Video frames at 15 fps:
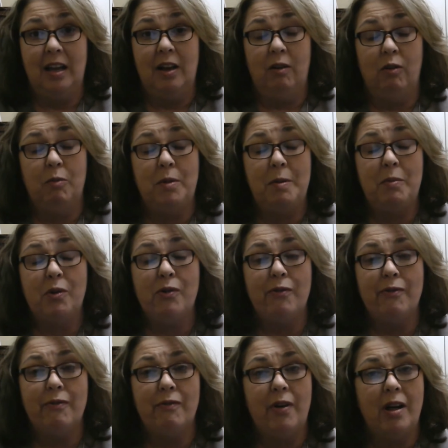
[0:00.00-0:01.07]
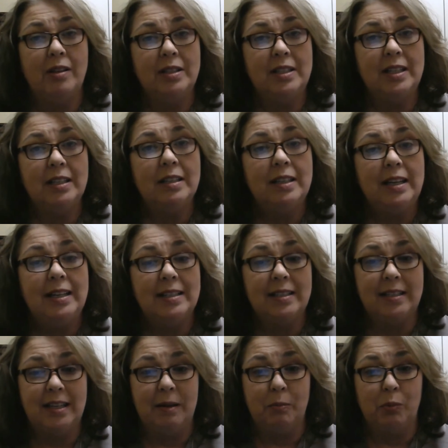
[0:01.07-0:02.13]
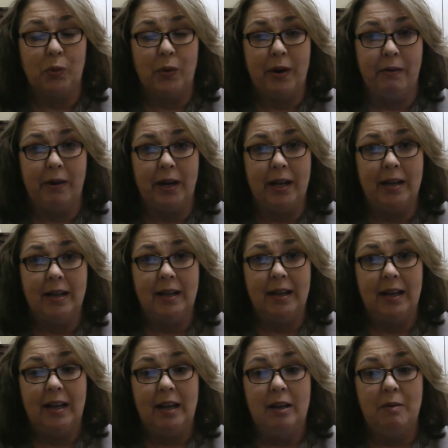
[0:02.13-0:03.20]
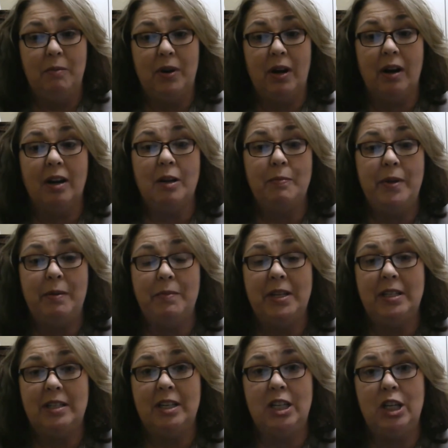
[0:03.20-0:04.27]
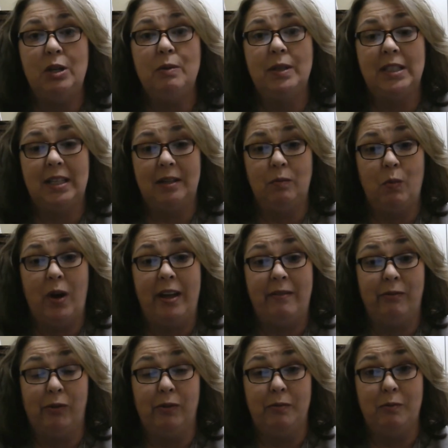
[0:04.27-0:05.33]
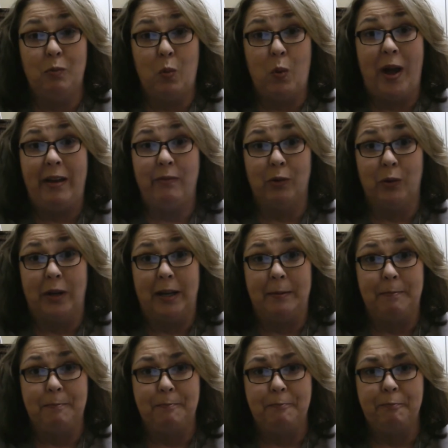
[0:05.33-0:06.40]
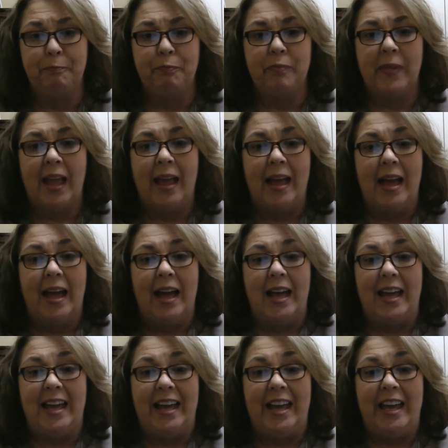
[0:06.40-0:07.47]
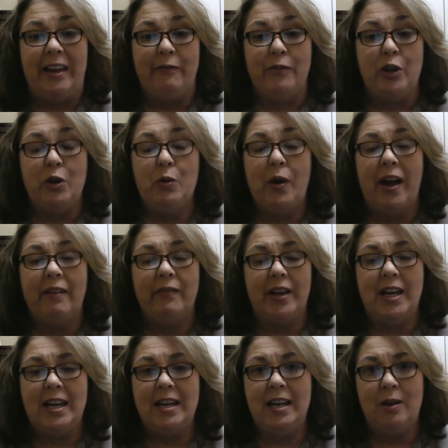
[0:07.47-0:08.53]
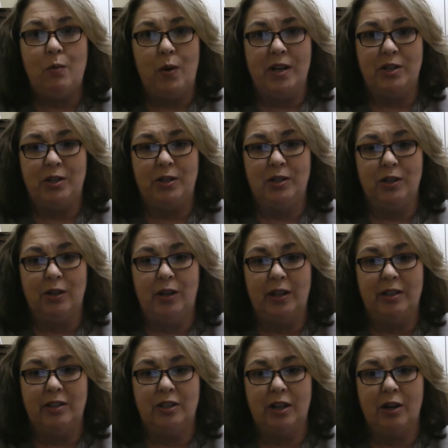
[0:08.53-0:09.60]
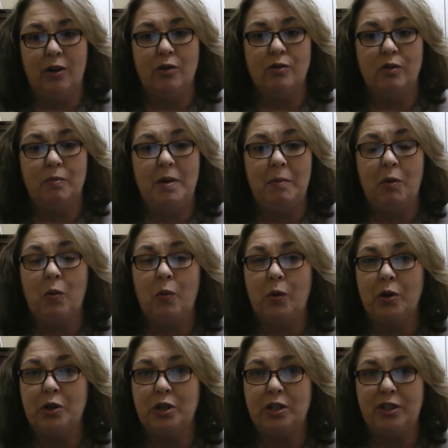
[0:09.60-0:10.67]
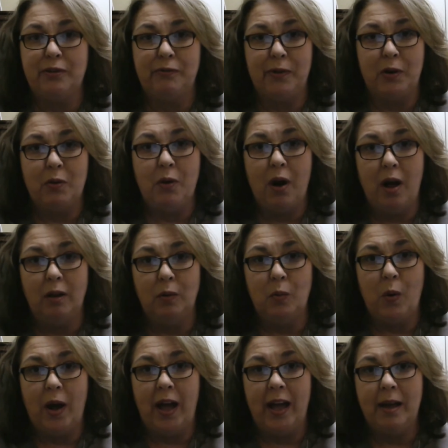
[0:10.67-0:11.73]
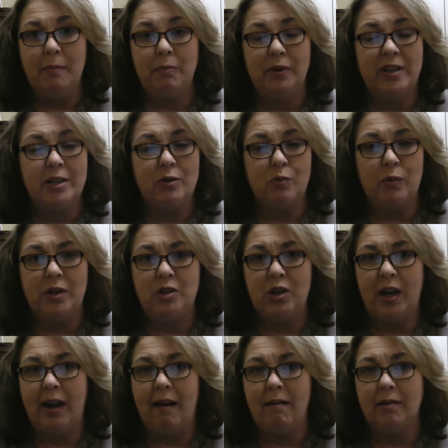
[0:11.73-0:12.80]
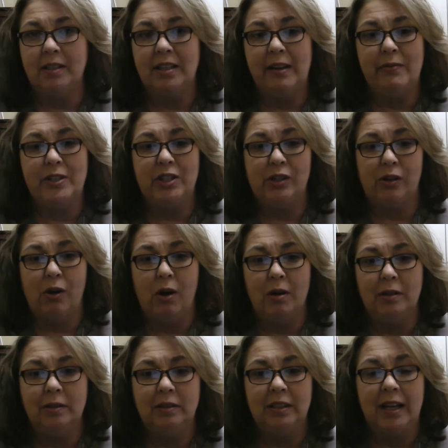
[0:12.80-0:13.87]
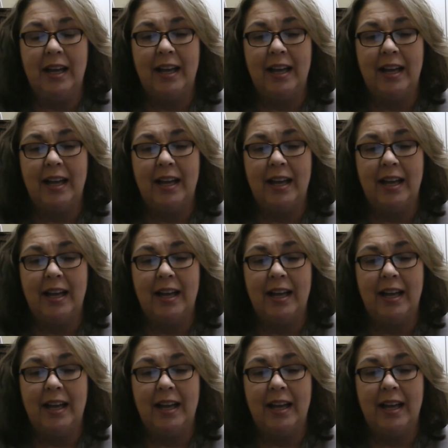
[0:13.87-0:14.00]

Remember, volatility is temporary, but our commitment to you is unwavering. If you have any questions or concerns, remember we're just a phone call away. Please reach out, give us a call.